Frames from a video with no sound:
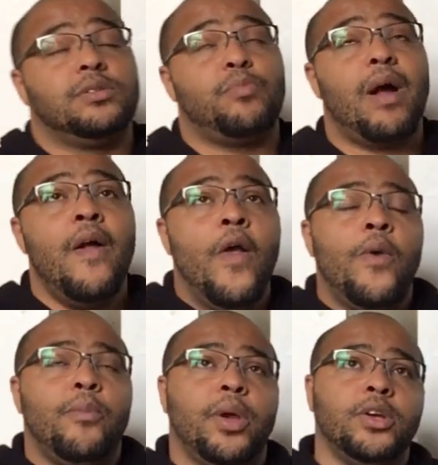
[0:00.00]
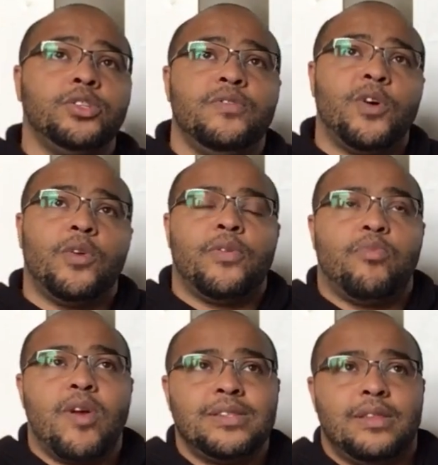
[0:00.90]
But because you've got the
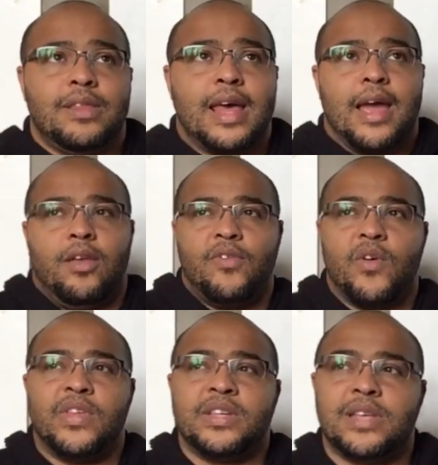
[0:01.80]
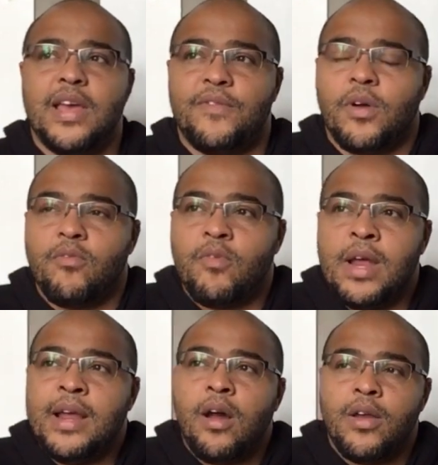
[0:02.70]
present there, you've got this gift, I
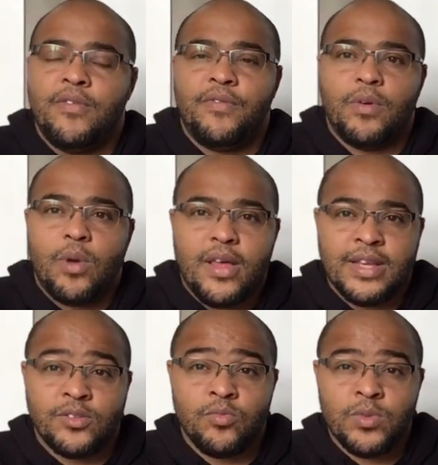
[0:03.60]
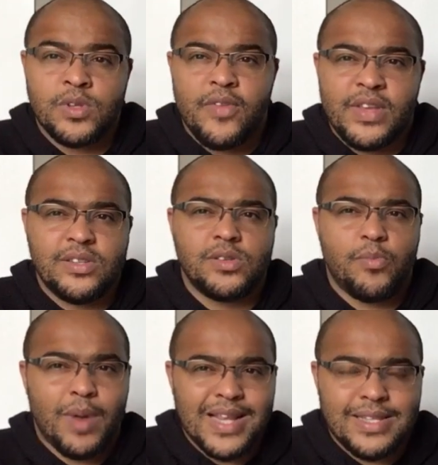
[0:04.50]
really kind of feel like it's almost like this is a
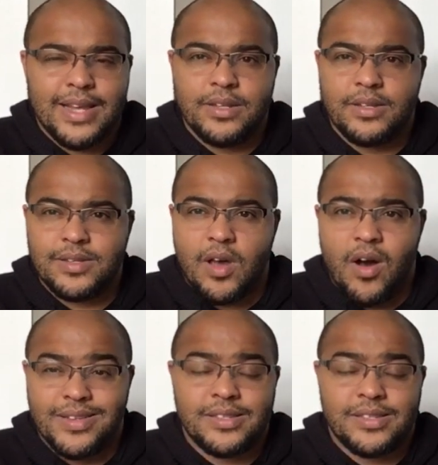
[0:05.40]
blessing in disguise.